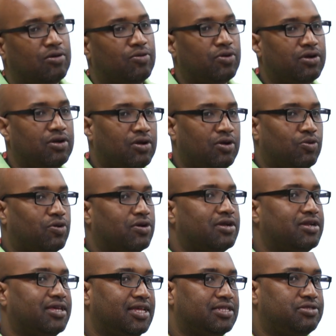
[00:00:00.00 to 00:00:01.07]
We're
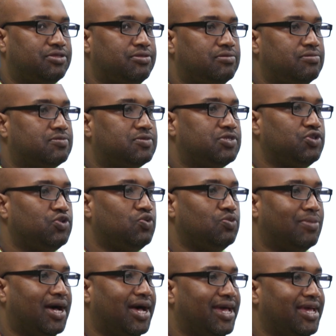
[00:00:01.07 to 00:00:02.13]
going to get to
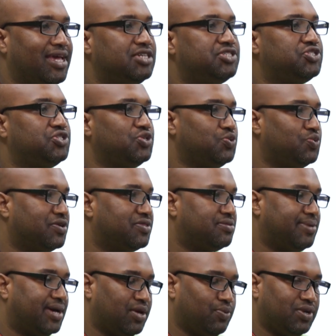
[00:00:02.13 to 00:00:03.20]
my issue
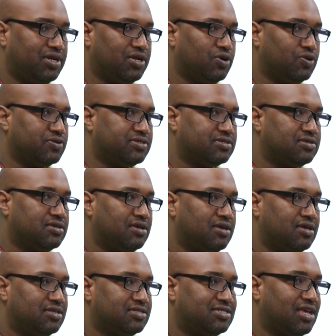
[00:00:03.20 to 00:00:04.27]
with my Windows
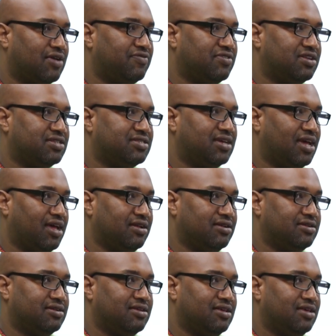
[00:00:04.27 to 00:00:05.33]
7 and 10
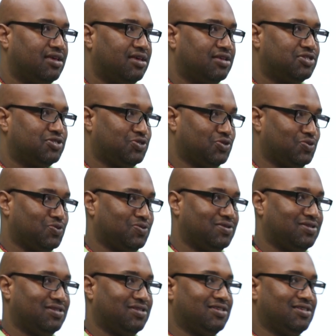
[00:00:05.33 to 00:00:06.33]
soon.